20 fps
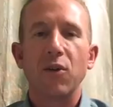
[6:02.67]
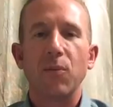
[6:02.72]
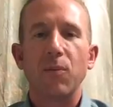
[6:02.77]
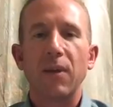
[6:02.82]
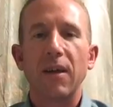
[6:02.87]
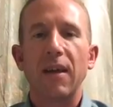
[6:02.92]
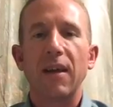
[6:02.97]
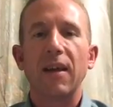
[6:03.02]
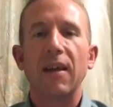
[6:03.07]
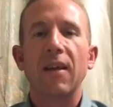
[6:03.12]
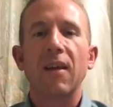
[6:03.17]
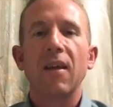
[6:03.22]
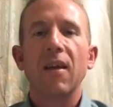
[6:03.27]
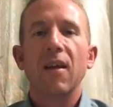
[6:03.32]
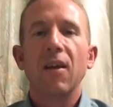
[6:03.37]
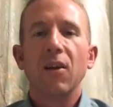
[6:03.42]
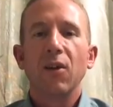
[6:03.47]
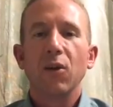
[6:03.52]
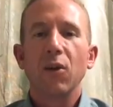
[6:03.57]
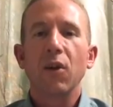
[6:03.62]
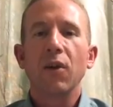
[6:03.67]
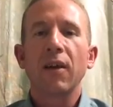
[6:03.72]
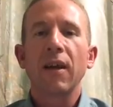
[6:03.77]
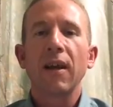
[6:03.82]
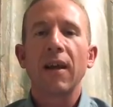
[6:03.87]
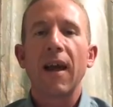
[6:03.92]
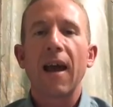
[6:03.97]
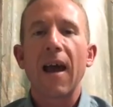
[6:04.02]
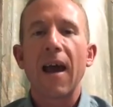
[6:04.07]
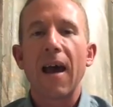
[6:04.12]
you'll be
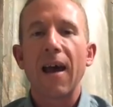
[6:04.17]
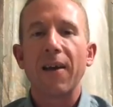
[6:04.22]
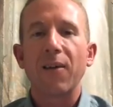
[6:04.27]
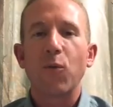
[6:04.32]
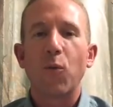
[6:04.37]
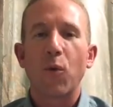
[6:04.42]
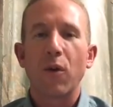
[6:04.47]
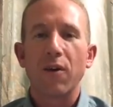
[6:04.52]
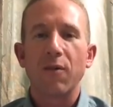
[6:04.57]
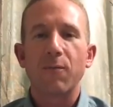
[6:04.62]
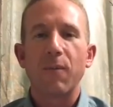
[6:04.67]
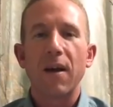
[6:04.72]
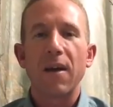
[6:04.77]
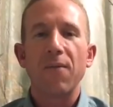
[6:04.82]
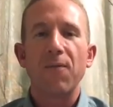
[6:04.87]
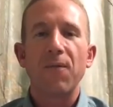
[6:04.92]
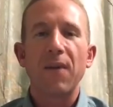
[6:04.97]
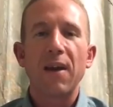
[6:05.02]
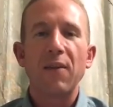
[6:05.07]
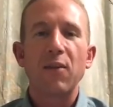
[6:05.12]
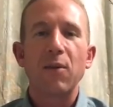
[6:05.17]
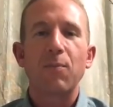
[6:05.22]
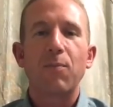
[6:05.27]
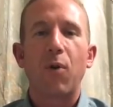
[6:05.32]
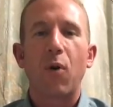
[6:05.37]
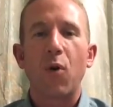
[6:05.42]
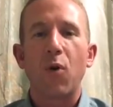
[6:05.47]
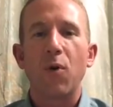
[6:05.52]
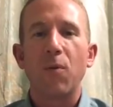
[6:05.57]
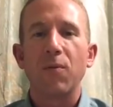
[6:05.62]
looking at one of my favorite
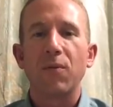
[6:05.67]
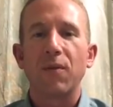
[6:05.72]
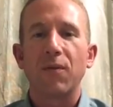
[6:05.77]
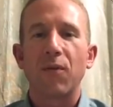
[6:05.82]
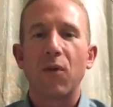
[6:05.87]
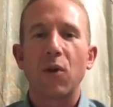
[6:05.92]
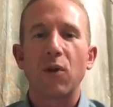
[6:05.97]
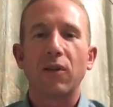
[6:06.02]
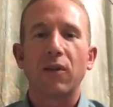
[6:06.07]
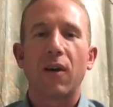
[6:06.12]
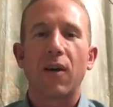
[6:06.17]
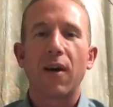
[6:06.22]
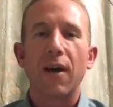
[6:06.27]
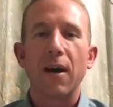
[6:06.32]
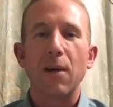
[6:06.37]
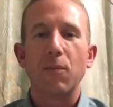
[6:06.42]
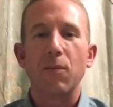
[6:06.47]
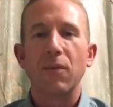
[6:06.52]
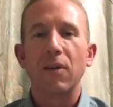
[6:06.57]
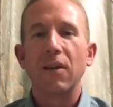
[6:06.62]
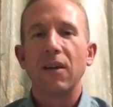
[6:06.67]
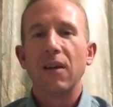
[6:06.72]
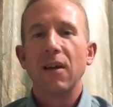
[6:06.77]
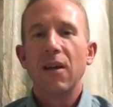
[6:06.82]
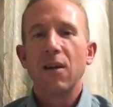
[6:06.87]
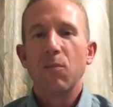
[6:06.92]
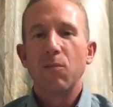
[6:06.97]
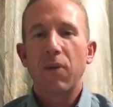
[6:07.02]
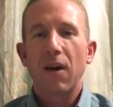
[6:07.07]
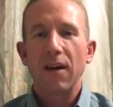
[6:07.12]
poems of all time
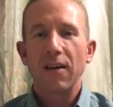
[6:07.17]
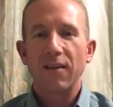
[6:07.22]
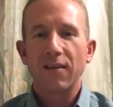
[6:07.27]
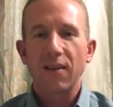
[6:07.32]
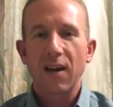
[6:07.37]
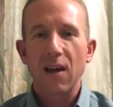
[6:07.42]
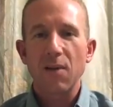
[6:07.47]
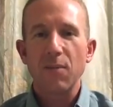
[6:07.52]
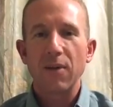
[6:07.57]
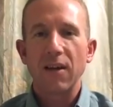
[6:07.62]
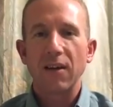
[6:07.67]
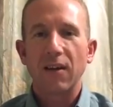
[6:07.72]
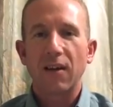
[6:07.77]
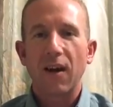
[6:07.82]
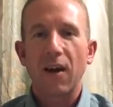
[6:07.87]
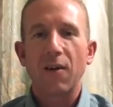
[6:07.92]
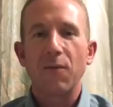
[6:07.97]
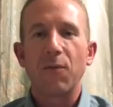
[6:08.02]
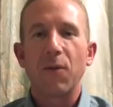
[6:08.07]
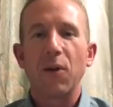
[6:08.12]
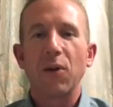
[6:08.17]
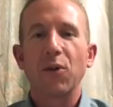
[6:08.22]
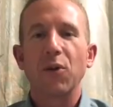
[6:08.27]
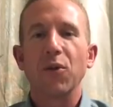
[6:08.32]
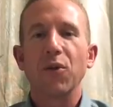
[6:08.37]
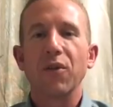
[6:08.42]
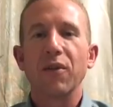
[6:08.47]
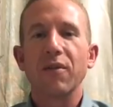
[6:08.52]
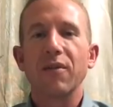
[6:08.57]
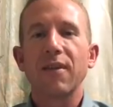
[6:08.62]
by Simon and
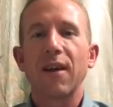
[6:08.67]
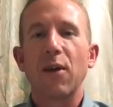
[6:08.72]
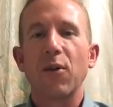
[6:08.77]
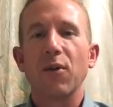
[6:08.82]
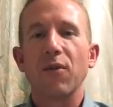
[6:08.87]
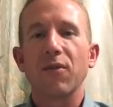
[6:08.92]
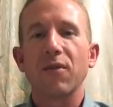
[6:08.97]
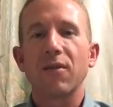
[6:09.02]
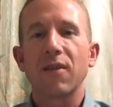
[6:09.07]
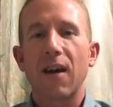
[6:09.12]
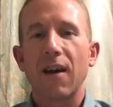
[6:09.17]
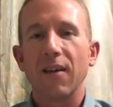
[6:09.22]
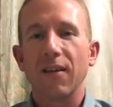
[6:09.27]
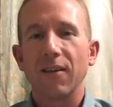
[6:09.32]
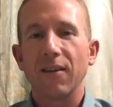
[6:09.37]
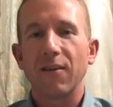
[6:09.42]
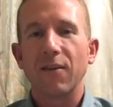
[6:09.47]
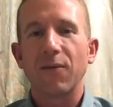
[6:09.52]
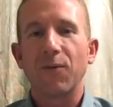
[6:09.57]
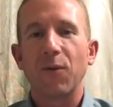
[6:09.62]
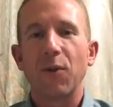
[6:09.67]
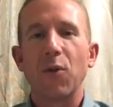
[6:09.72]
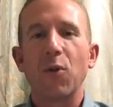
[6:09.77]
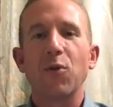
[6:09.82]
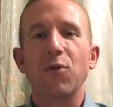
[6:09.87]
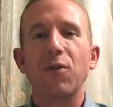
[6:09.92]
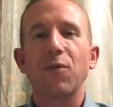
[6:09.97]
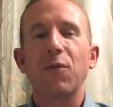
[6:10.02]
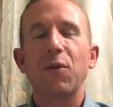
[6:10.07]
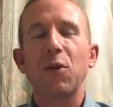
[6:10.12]
Garfunkel, The Sound of Silence. For
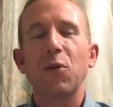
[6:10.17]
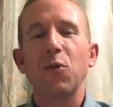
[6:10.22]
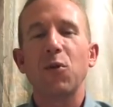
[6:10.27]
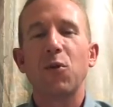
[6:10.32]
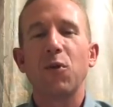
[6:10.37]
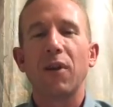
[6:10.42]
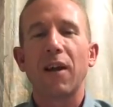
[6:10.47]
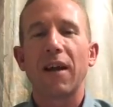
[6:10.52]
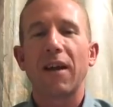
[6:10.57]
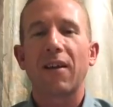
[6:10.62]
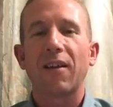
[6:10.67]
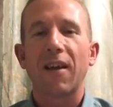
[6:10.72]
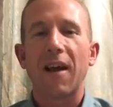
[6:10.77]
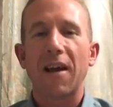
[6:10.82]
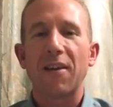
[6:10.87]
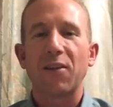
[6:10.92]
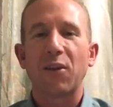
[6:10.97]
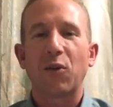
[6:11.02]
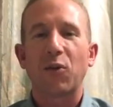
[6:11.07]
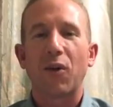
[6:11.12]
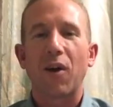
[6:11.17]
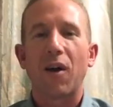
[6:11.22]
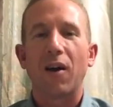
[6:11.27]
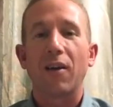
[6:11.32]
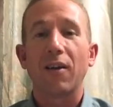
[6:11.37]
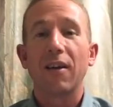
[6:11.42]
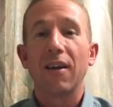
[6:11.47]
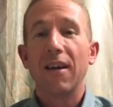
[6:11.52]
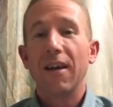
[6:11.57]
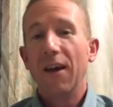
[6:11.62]
those of you who like classic
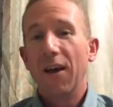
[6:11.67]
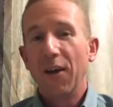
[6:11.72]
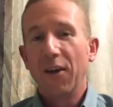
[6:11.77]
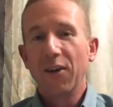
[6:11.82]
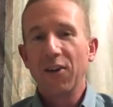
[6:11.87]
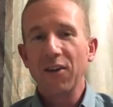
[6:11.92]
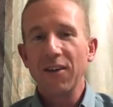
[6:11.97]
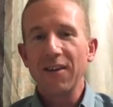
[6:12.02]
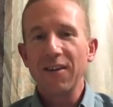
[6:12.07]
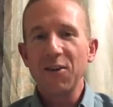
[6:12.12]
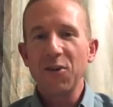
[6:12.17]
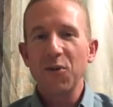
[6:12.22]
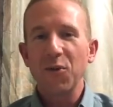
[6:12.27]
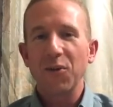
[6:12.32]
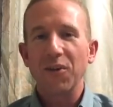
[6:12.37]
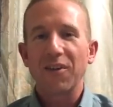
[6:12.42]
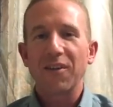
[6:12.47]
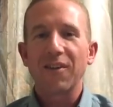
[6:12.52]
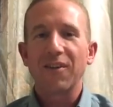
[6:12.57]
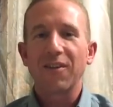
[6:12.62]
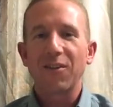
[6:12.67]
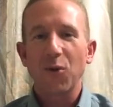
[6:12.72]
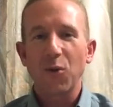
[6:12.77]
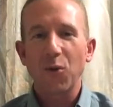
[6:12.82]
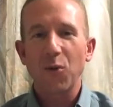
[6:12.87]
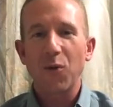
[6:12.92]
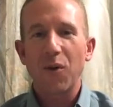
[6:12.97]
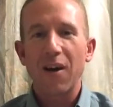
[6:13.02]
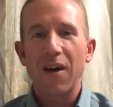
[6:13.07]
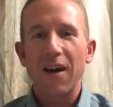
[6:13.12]
rock, good news, so
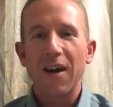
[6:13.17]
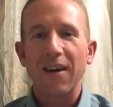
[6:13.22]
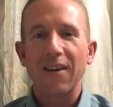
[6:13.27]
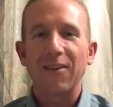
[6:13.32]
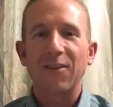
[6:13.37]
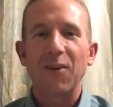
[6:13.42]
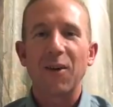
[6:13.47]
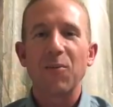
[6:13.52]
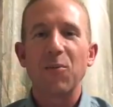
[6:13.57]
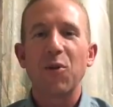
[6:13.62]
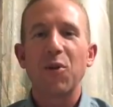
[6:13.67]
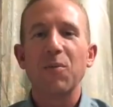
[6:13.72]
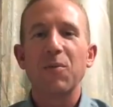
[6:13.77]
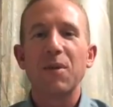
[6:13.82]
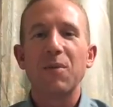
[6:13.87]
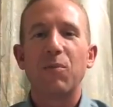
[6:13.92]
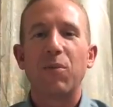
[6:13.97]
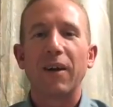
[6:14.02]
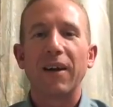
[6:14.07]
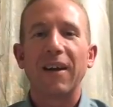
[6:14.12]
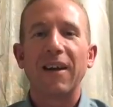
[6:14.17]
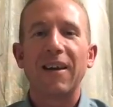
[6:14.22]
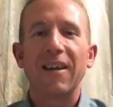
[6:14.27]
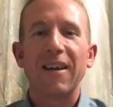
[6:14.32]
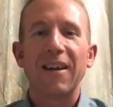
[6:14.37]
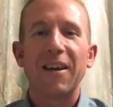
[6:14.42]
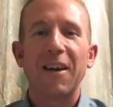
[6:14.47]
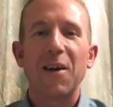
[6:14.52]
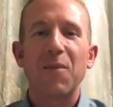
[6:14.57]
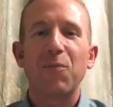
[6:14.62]
do I. So I'm going to be bringing
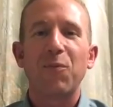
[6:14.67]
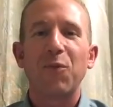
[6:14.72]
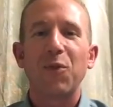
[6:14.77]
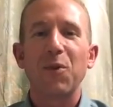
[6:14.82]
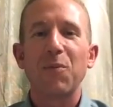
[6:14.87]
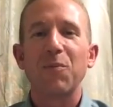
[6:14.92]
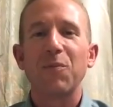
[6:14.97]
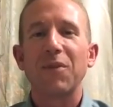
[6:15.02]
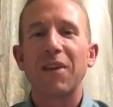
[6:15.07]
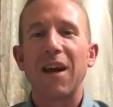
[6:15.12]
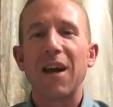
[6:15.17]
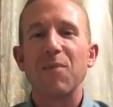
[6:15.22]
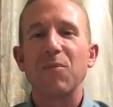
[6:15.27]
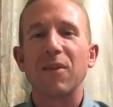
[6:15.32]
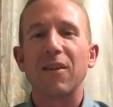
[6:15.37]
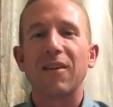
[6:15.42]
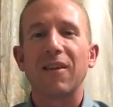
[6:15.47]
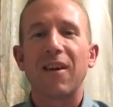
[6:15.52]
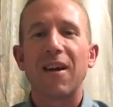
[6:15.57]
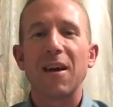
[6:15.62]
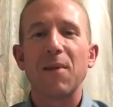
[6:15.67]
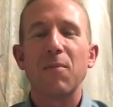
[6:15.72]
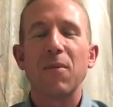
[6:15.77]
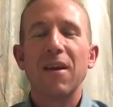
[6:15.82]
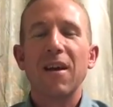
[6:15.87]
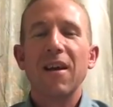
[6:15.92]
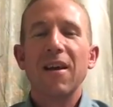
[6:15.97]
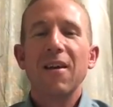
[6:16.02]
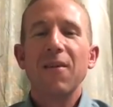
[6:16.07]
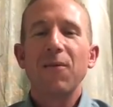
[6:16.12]
it up from time to time.
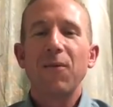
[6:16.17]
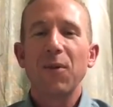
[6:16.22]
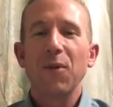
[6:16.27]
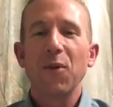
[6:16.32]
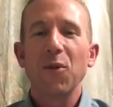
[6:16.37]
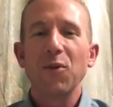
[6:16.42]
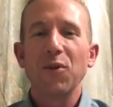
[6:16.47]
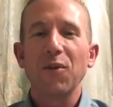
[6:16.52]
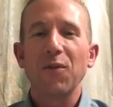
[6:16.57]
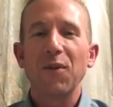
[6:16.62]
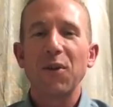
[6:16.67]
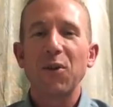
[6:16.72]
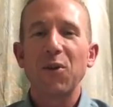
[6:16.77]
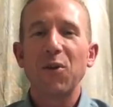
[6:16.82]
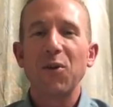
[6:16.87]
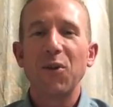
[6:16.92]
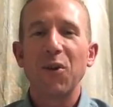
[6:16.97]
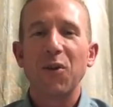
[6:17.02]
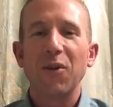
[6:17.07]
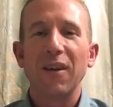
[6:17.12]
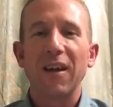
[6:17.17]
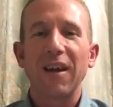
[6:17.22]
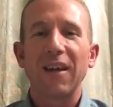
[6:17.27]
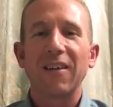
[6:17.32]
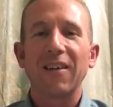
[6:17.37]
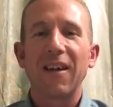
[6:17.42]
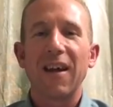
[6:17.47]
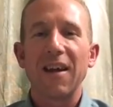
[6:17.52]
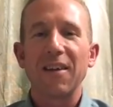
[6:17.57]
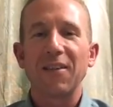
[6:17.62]
For those of you who don't
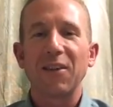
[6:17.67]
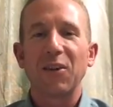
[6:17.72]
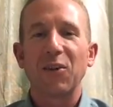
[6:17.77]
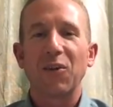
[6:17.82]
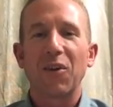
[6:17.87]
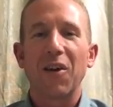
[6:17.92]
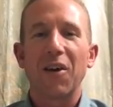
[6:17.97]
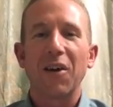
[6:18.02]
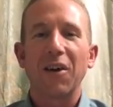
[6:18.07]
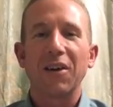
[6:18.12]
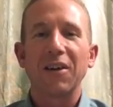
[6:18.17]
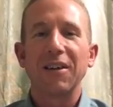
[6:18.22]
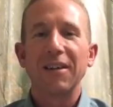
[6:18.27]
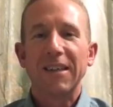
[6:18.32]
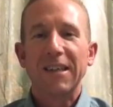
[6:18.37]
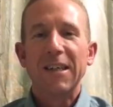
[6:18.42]
like classic rock,